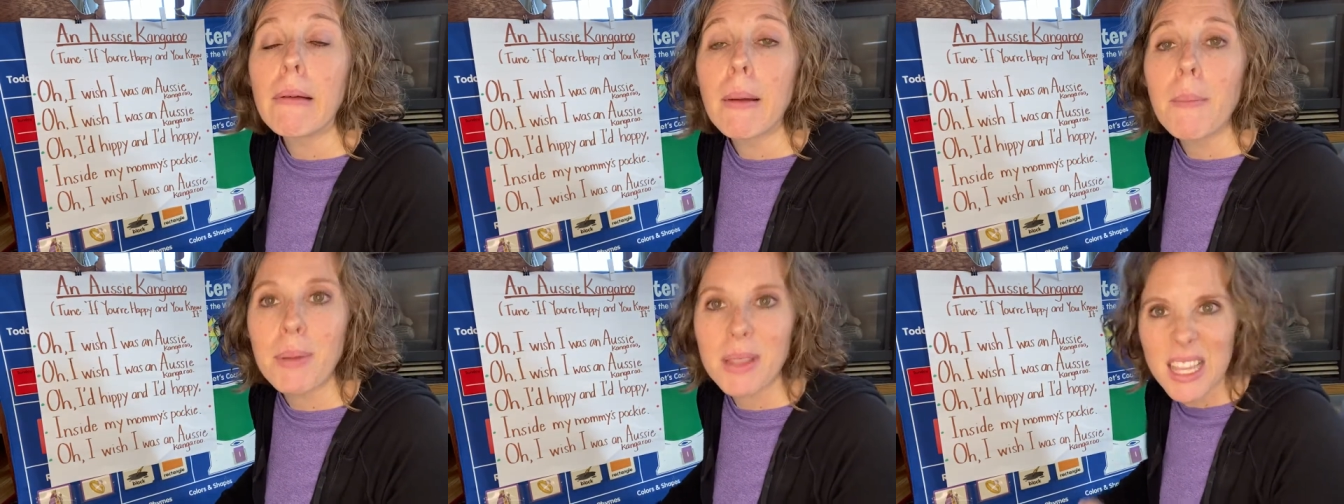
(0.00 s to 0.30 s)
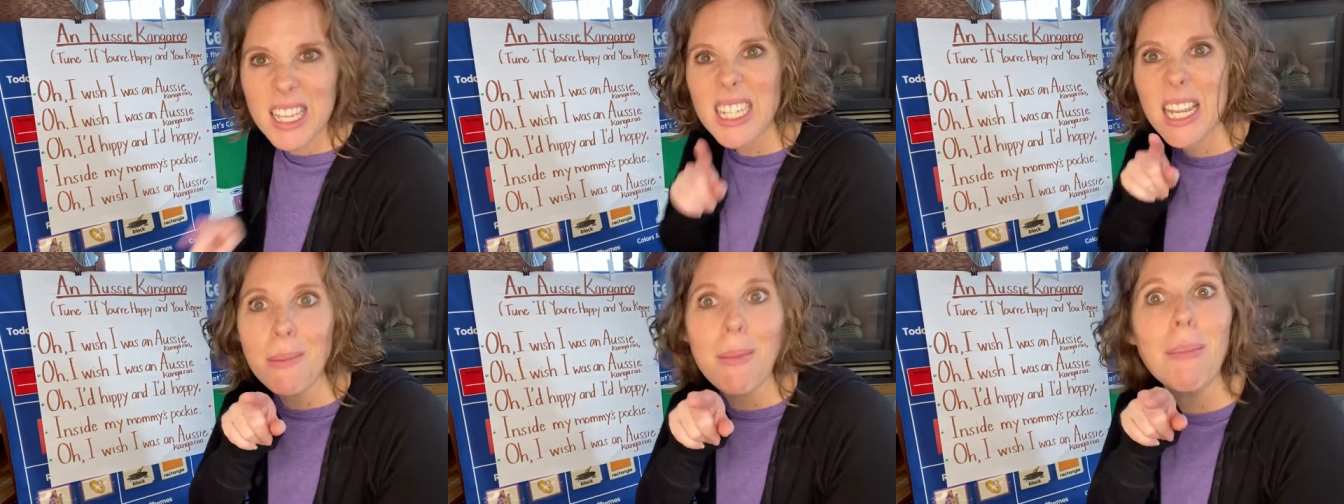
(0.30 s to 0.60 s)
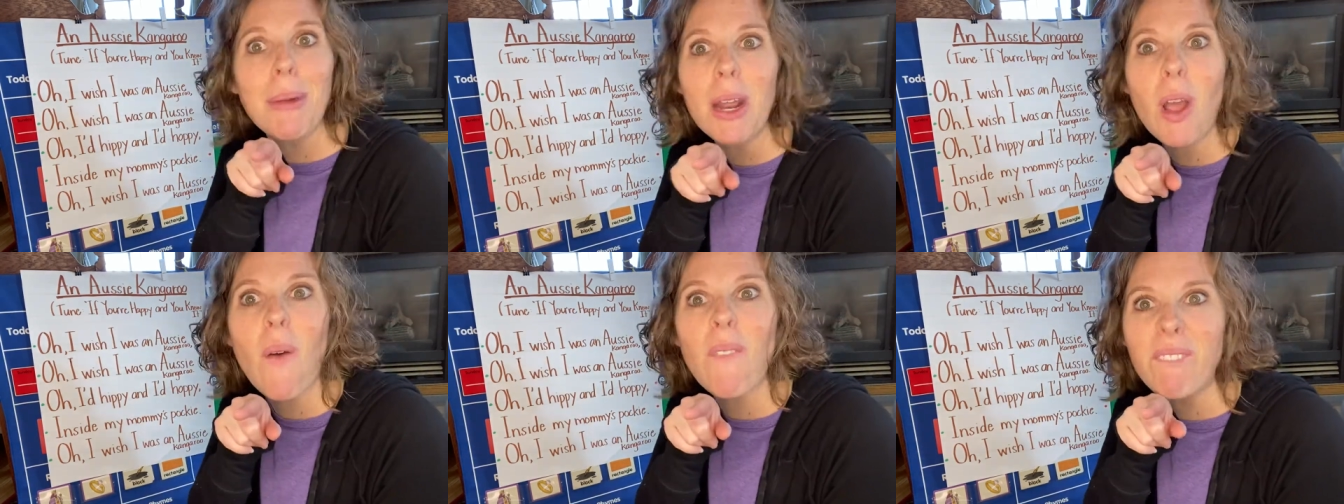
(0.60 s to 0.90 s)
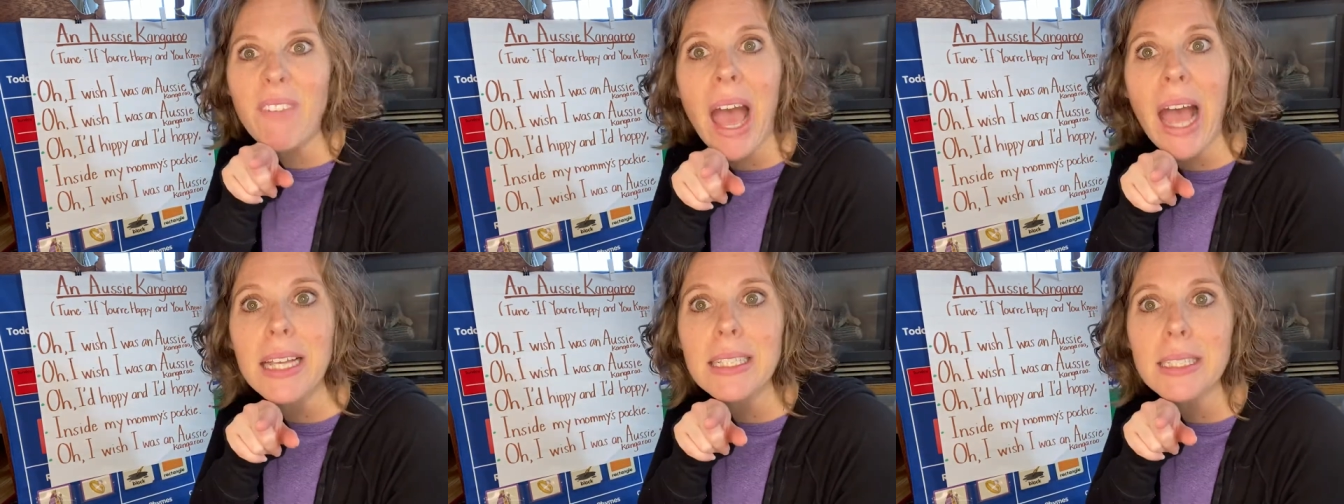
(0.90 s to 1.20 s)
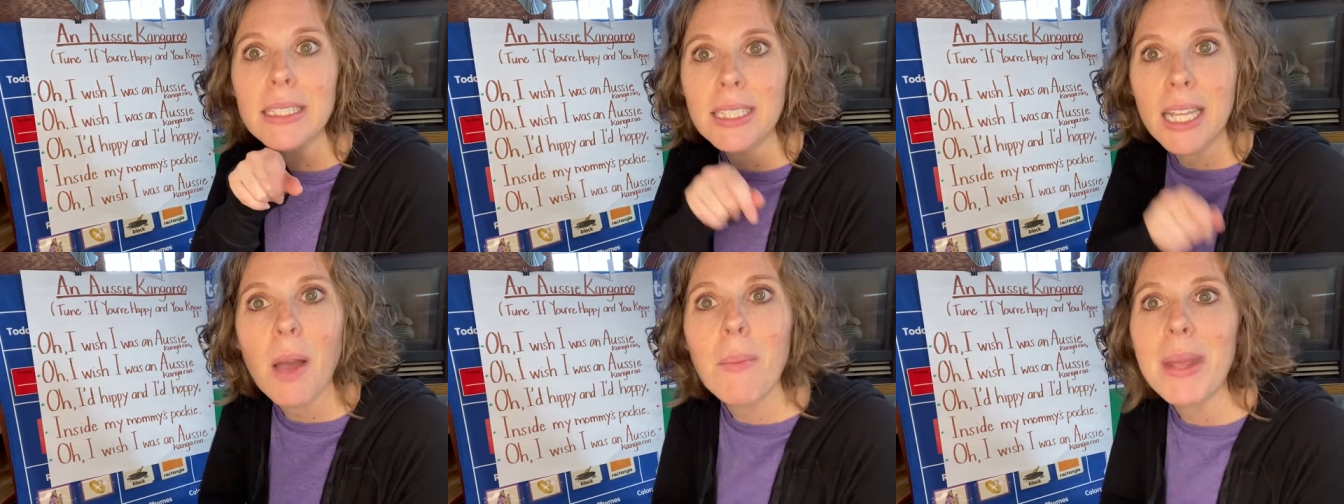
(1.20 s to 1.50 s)
But this time I'm going to go
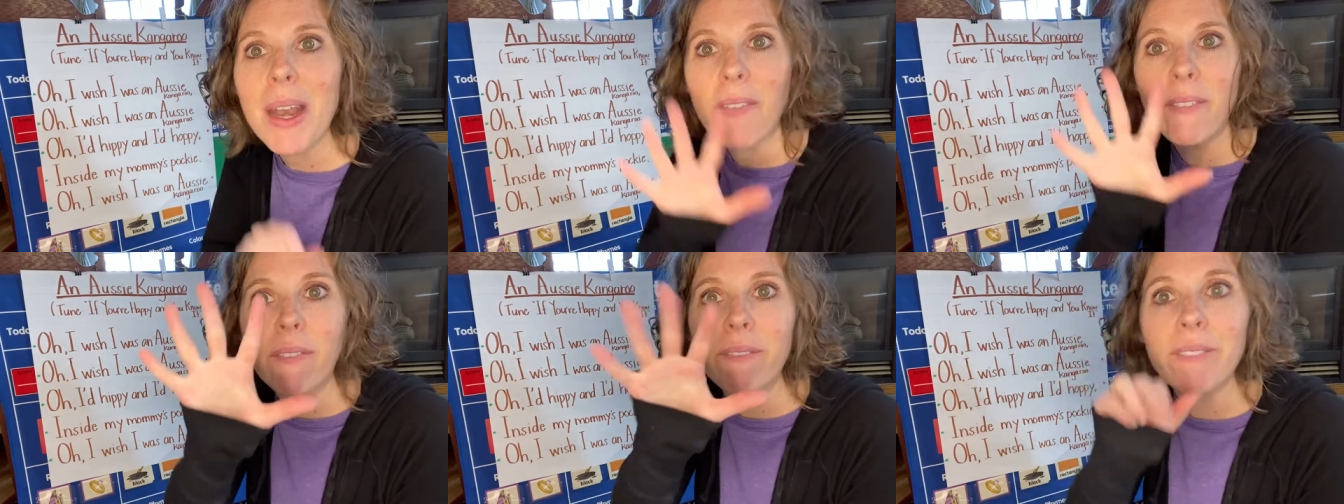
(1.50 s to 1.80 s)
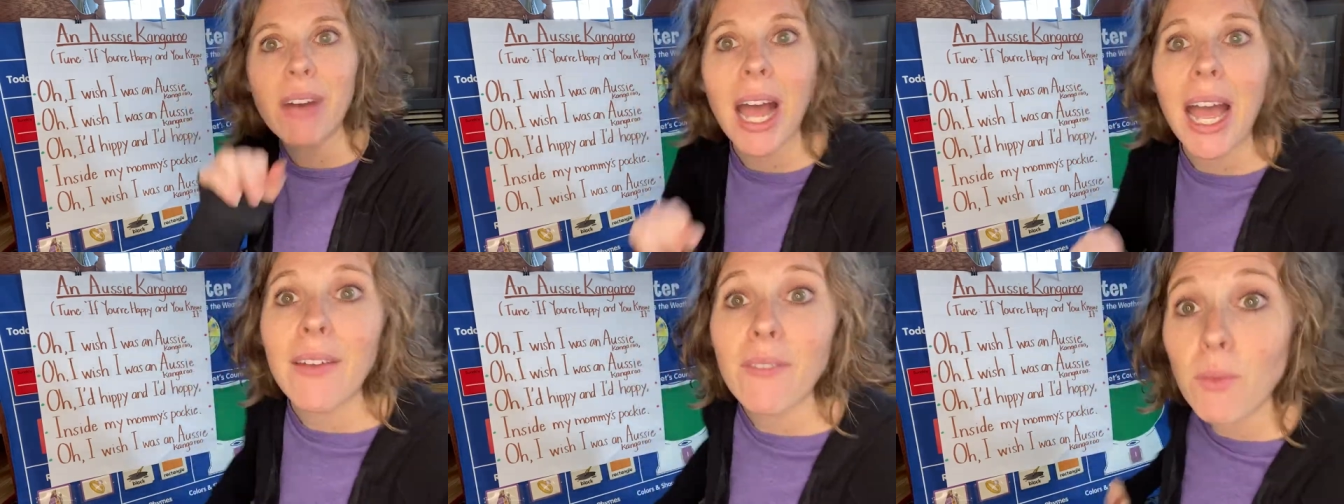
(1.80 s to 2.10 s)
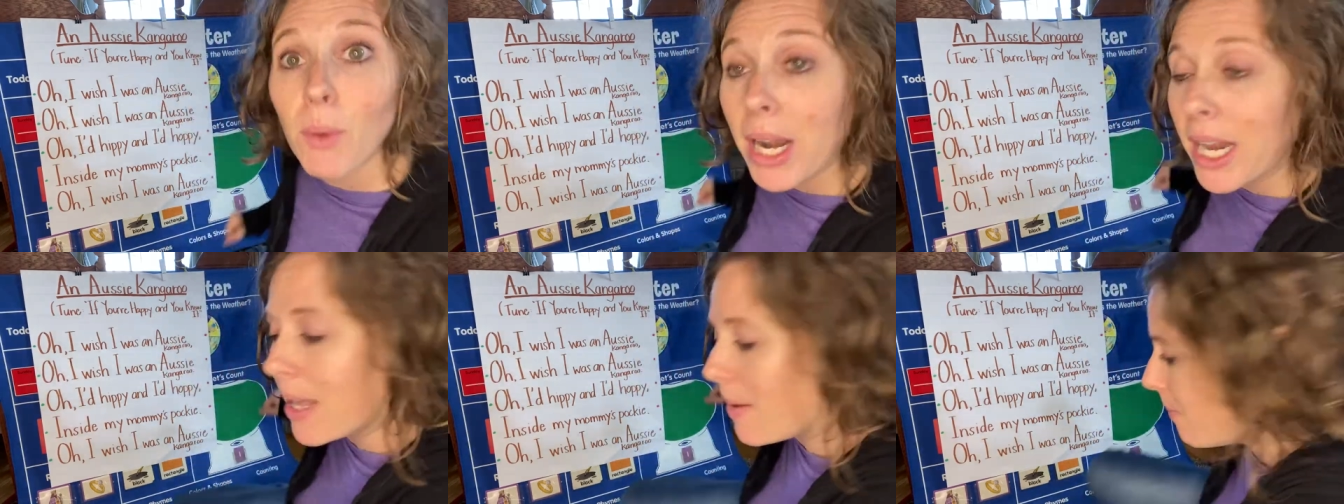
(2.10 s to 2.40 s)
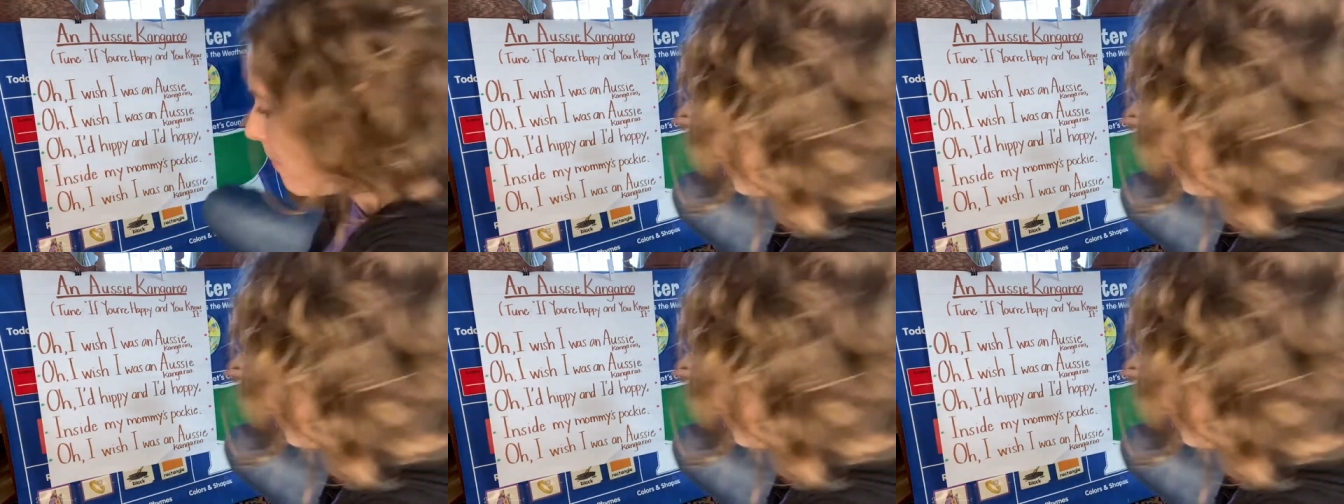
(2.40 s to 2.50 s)
fast. Count me down from five. Ready?